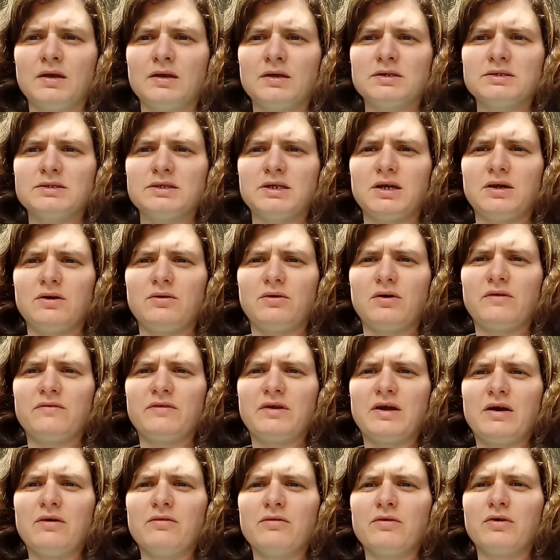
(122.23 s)
So I've
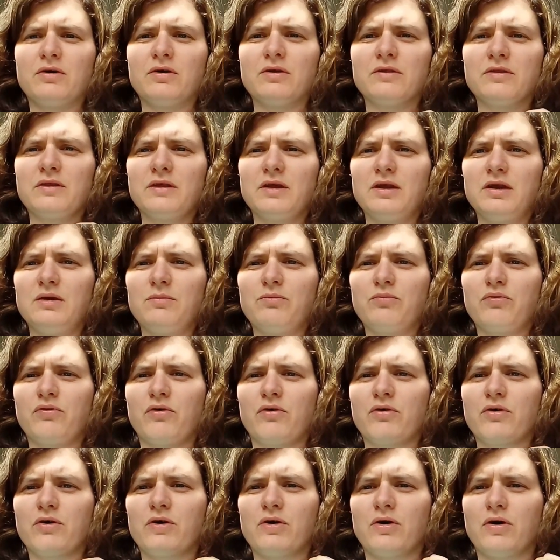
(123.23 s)
now got the
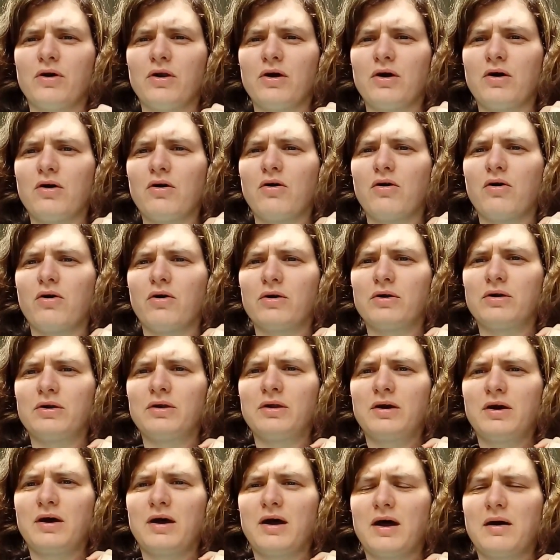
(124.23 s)
prong collar on.
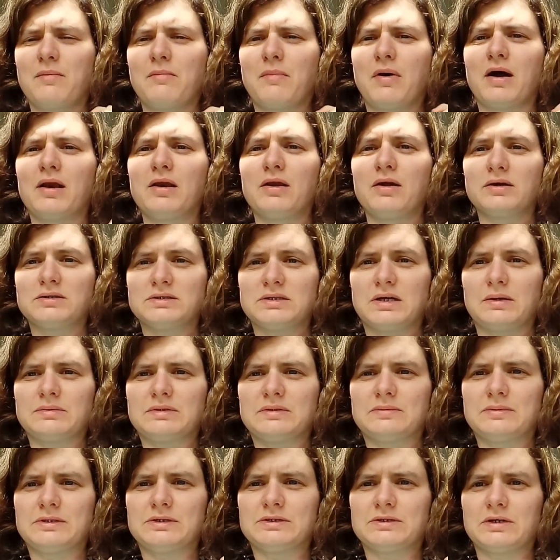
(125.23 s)
I looked up
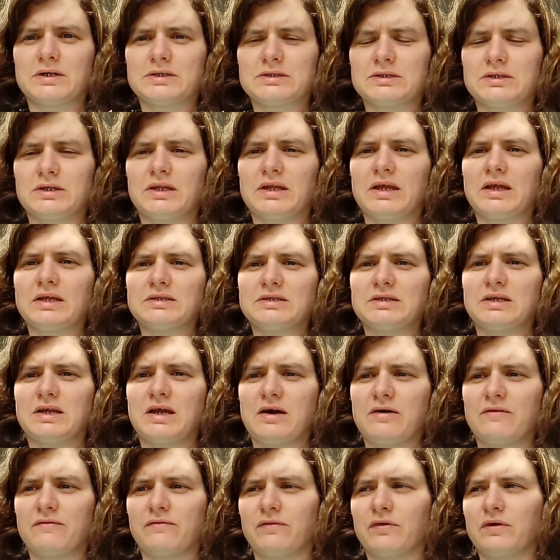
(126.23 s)
some instructions on the
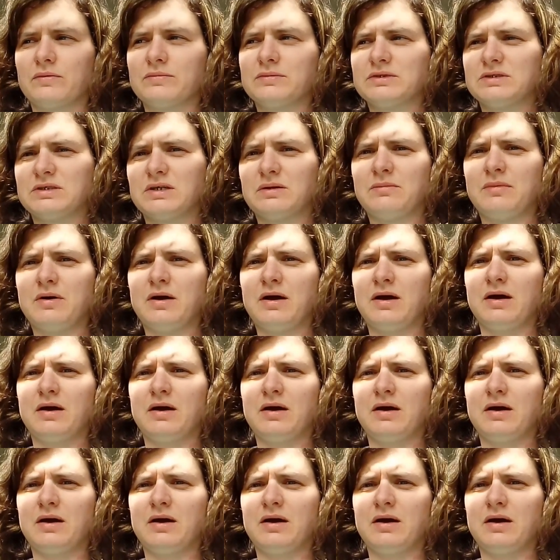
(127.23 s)
internet from some